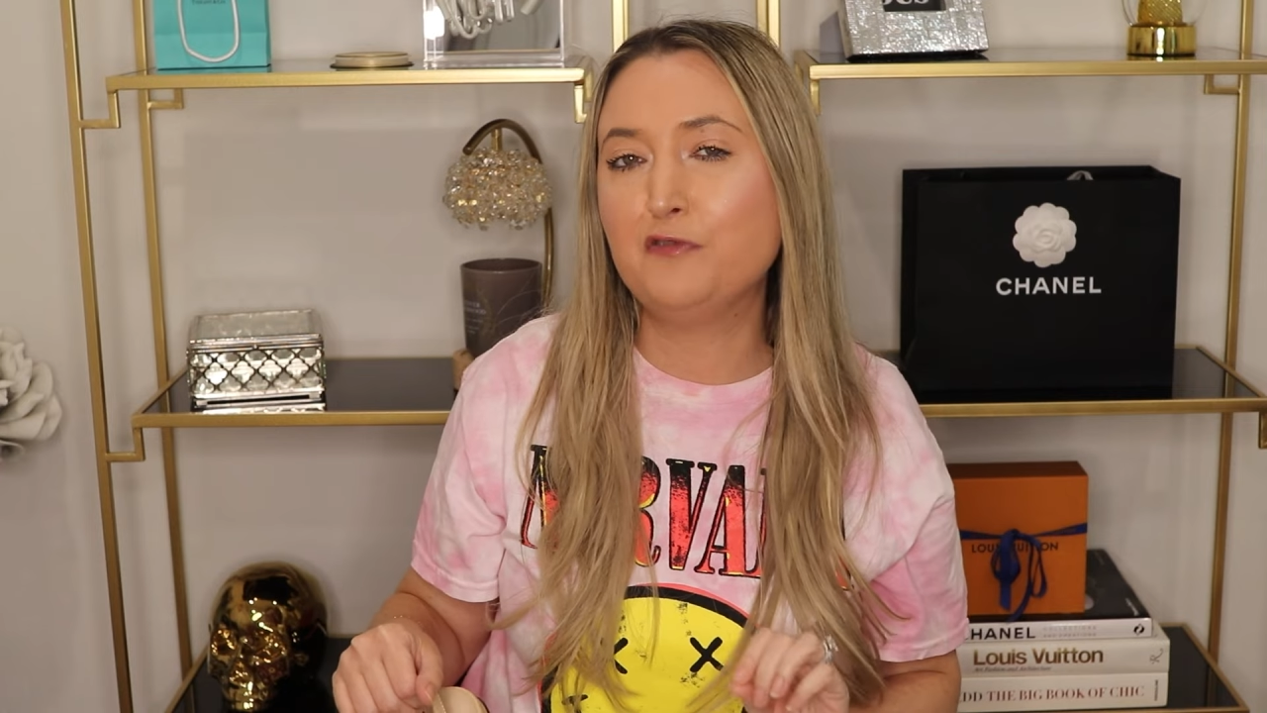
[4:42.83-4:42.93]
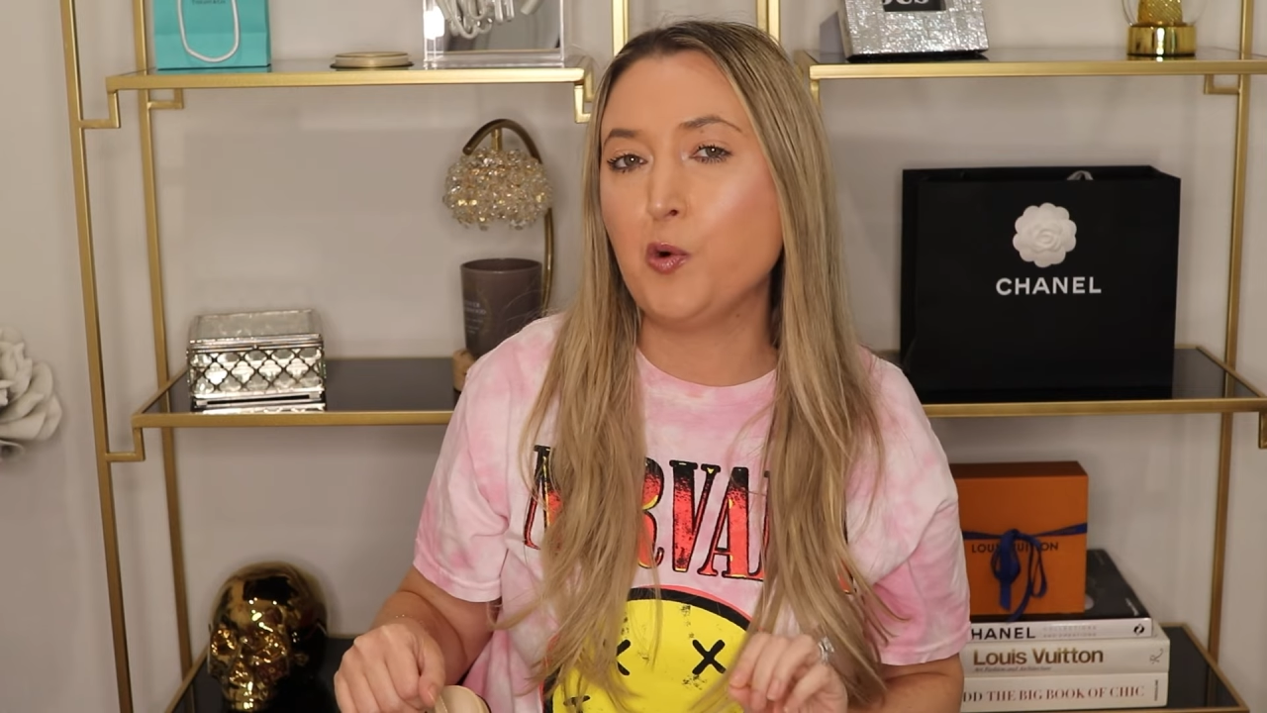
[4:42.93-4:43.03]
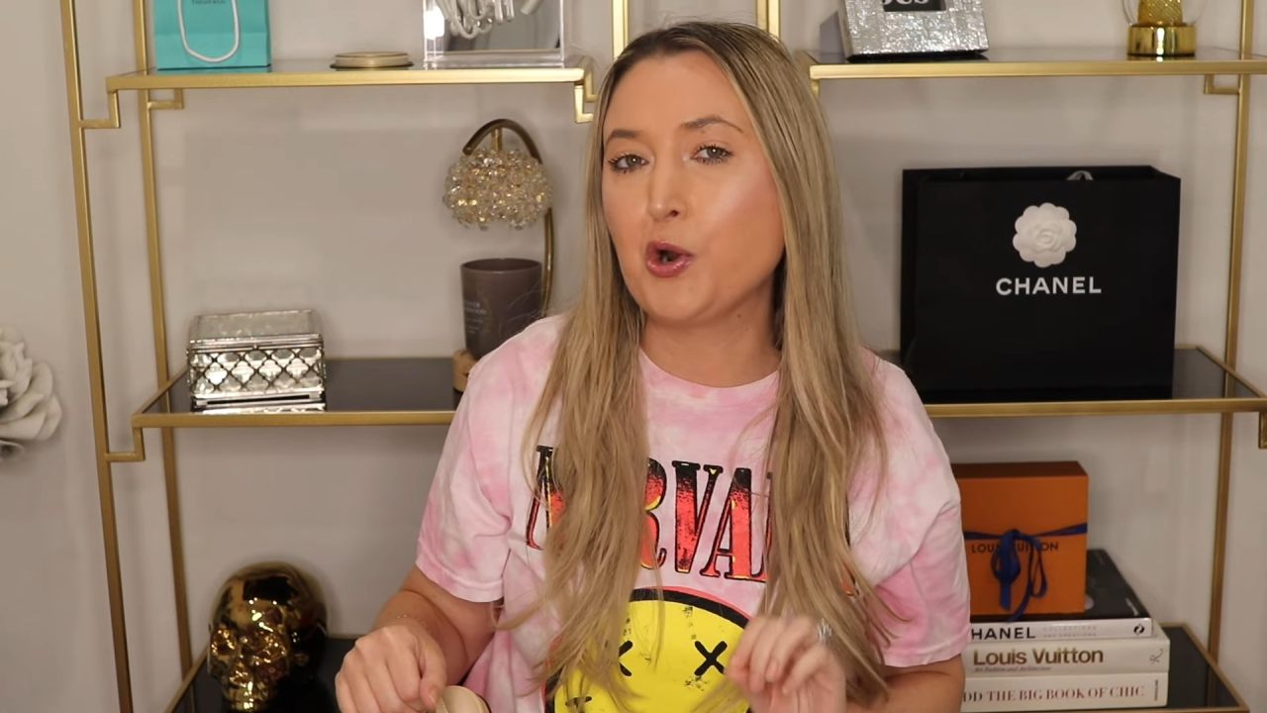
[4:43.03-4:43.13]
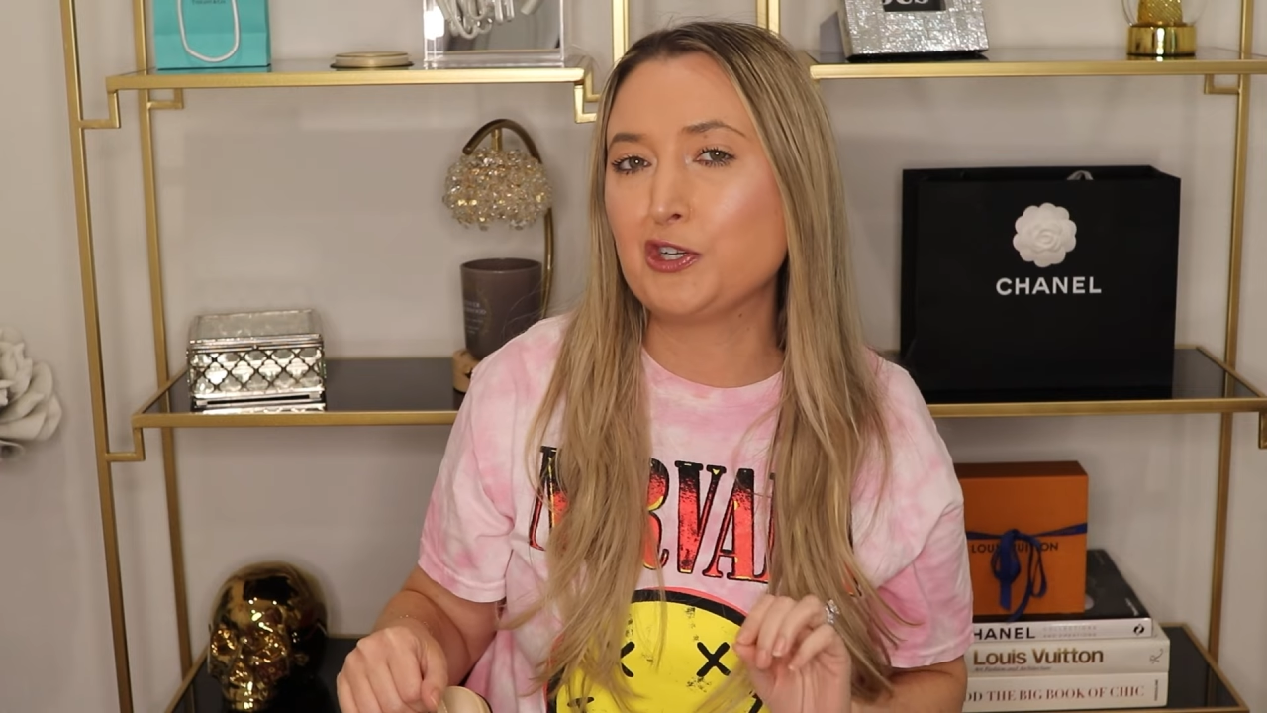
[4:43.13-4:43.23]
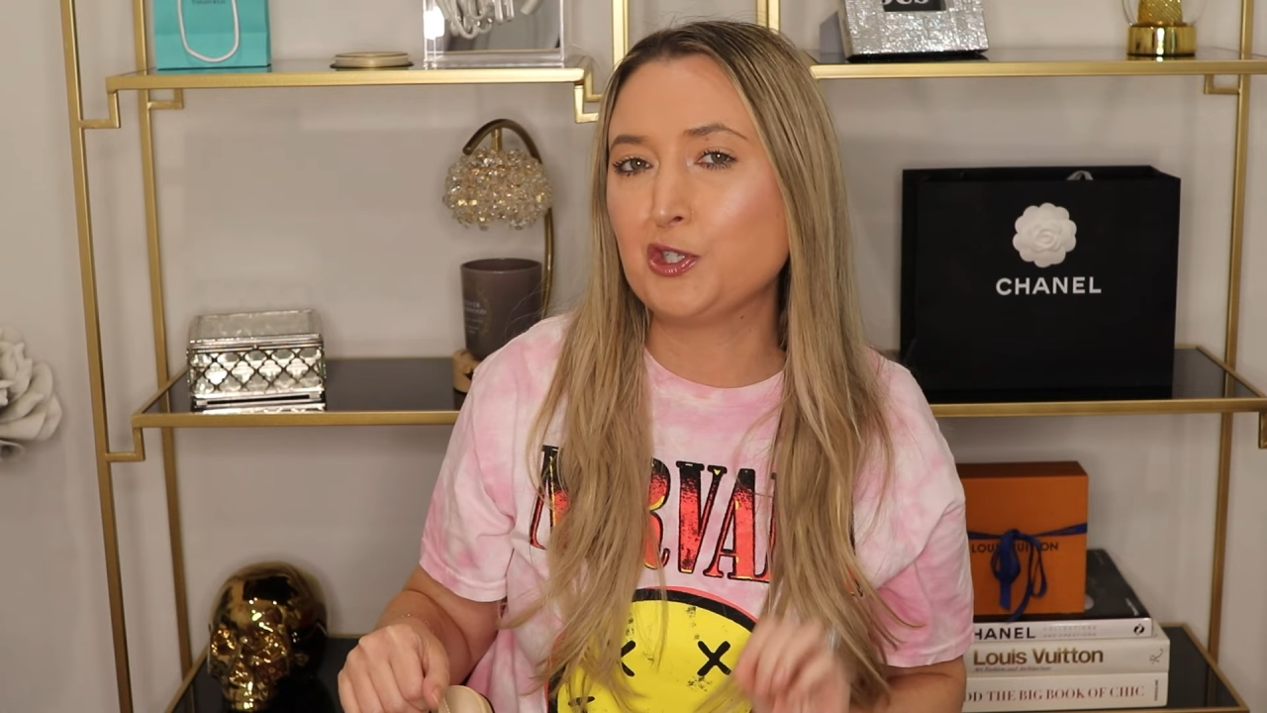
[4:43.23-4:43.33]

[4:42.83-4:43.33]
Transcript: for